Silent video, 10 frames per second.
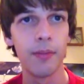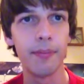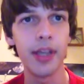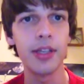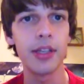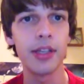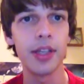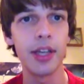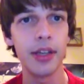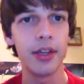
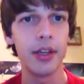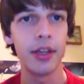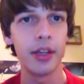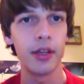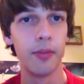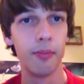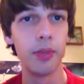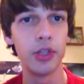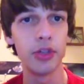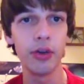basically,
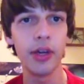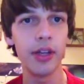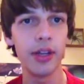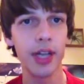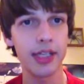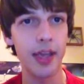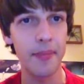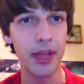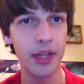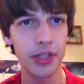majority of the decks I
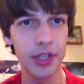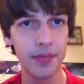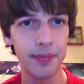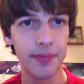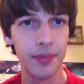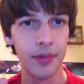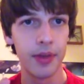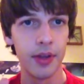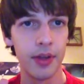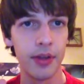mentioned,
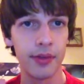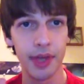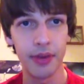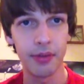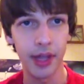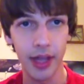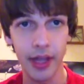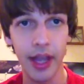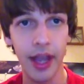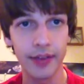they
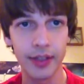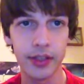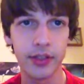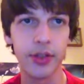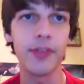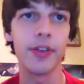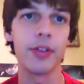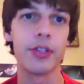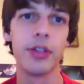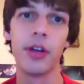rely heavily on the
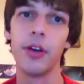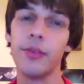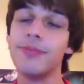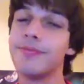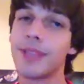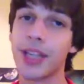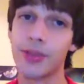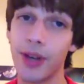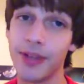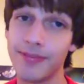graveyard. So guess
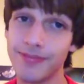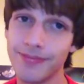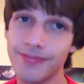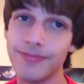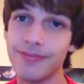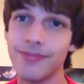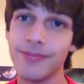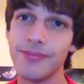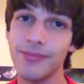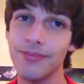what?
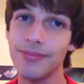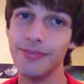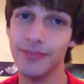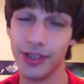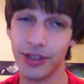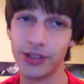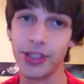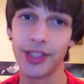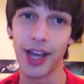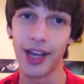
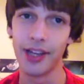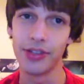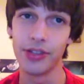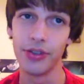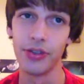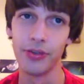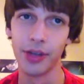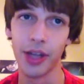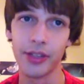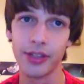Madolche's kind of too
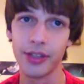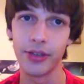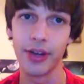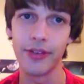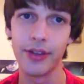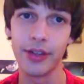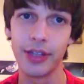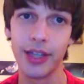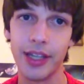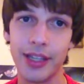relies on the graveyard,
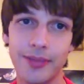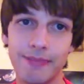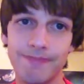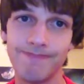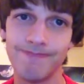and